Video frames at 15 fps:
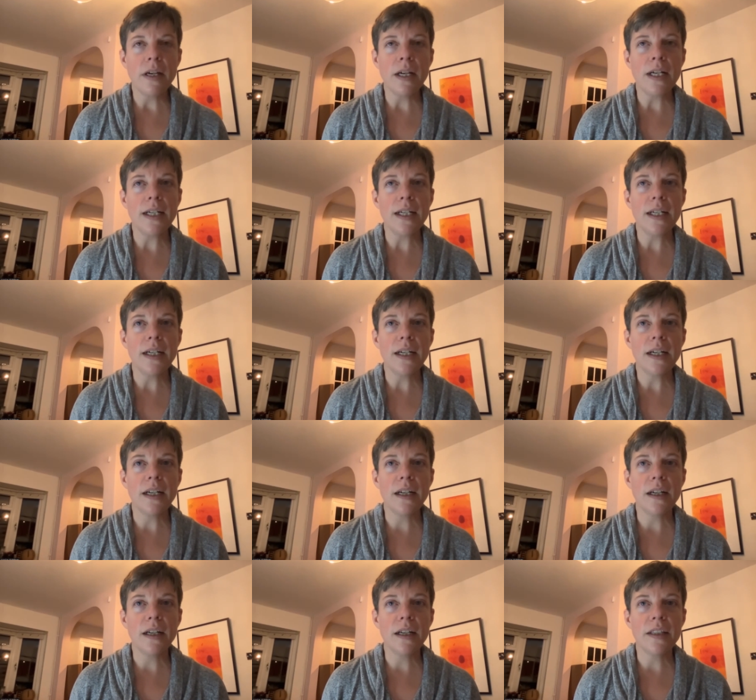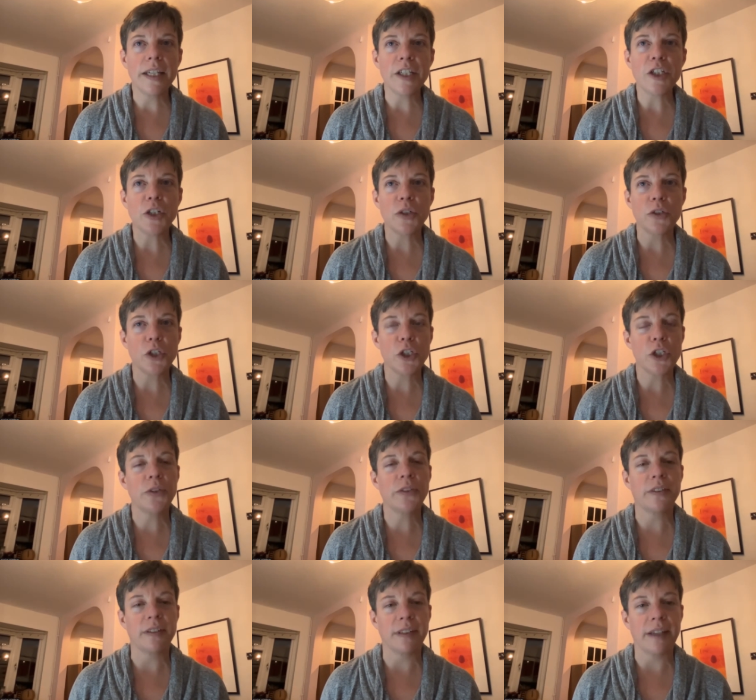uh, they chose
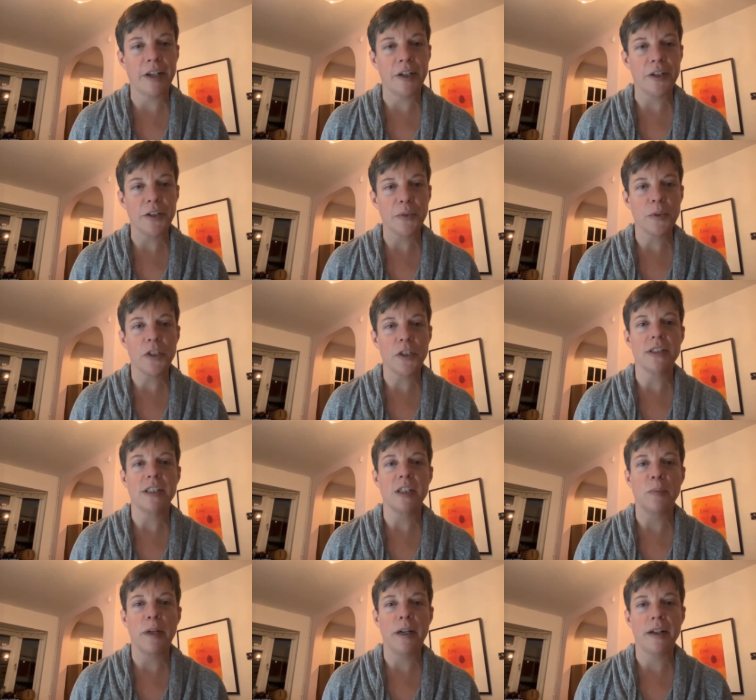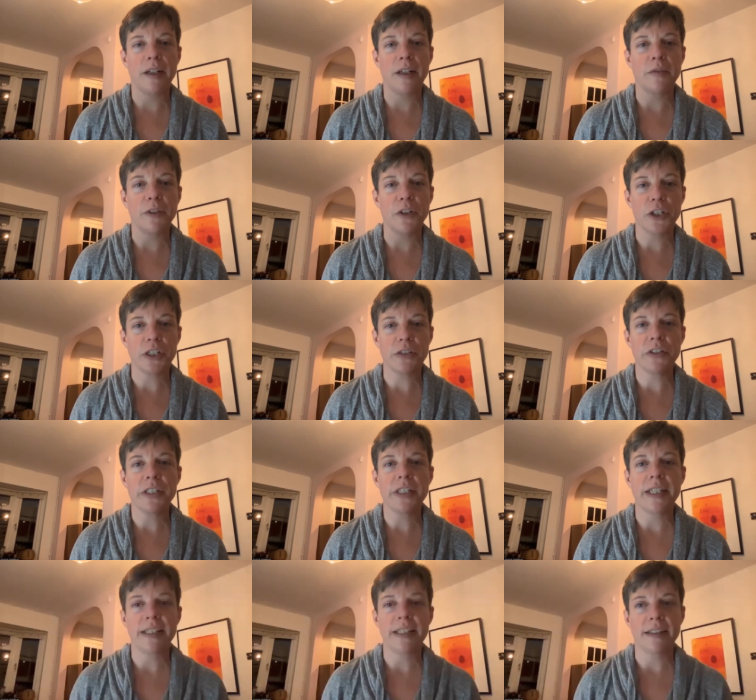chutes and ladders, which is the American version of
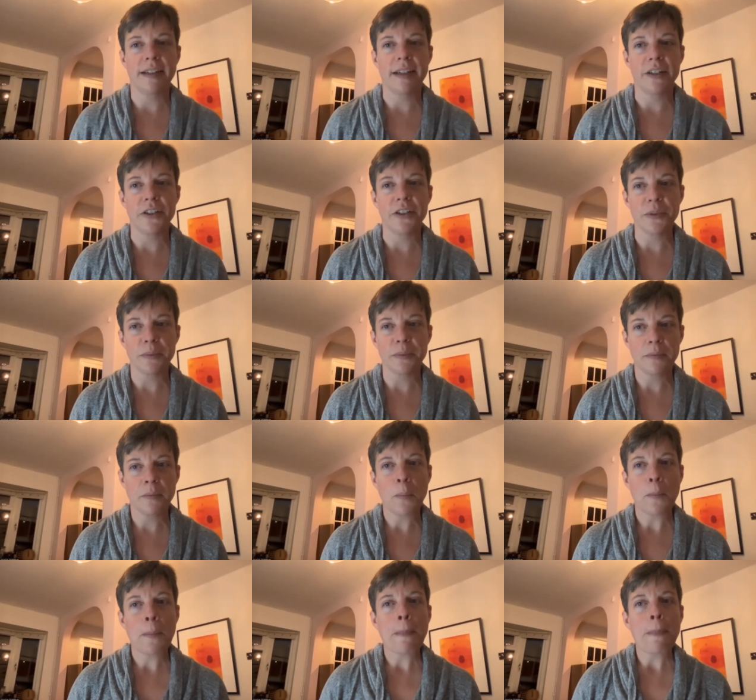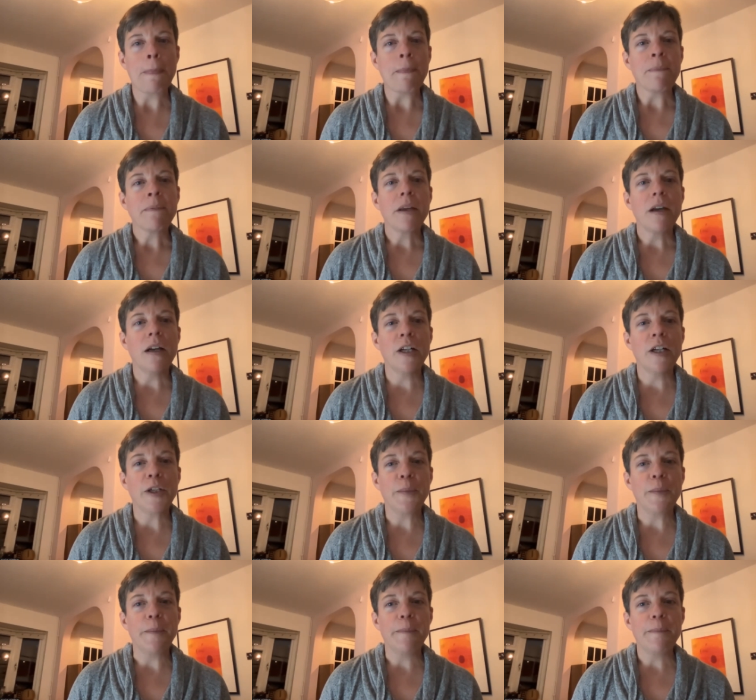snakes and ladders.
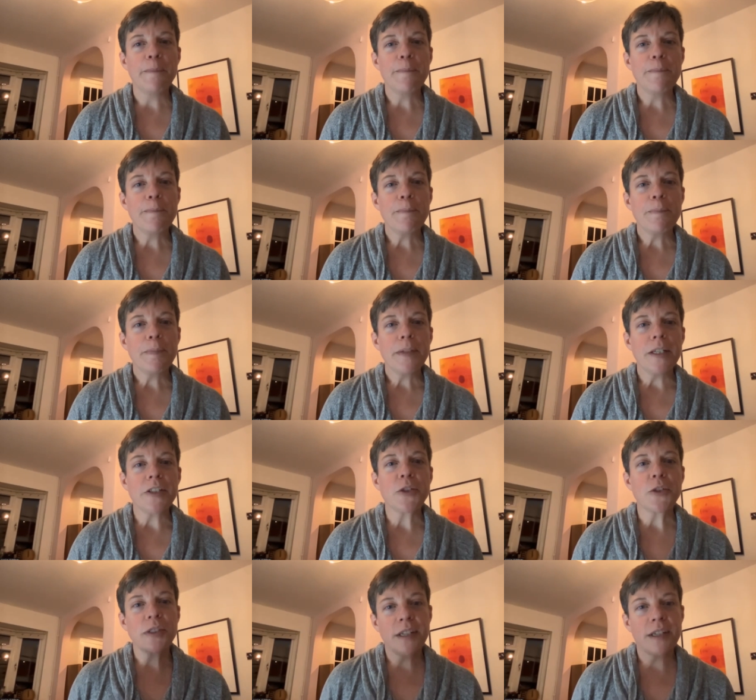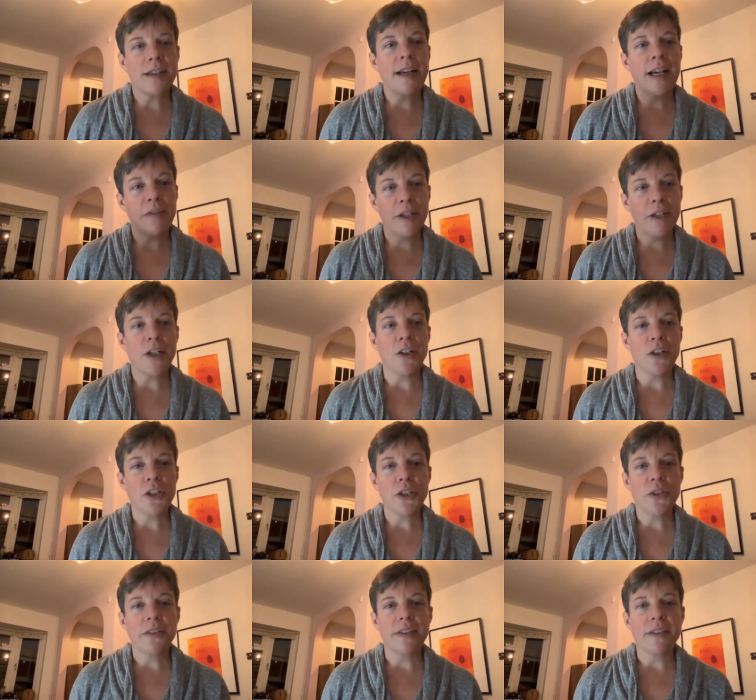Um, and so the second half I called
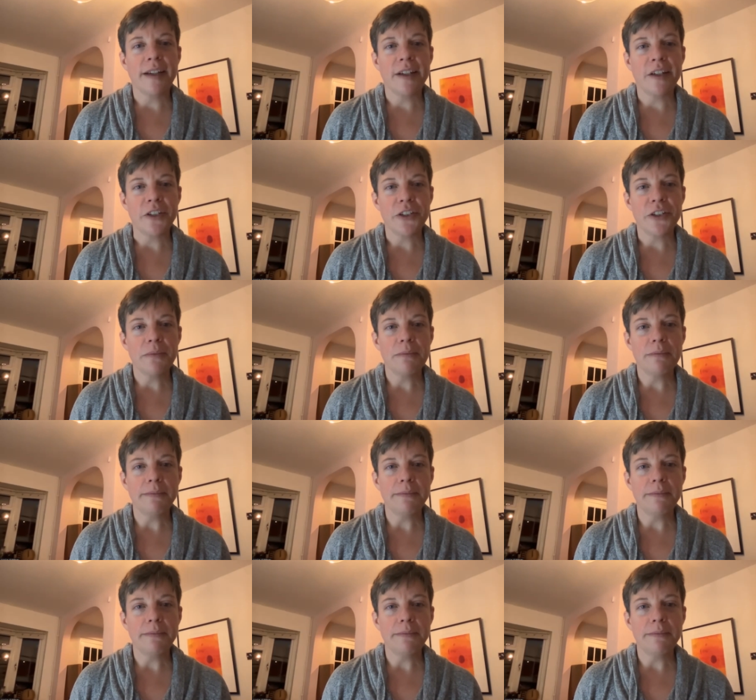chutes and ladders.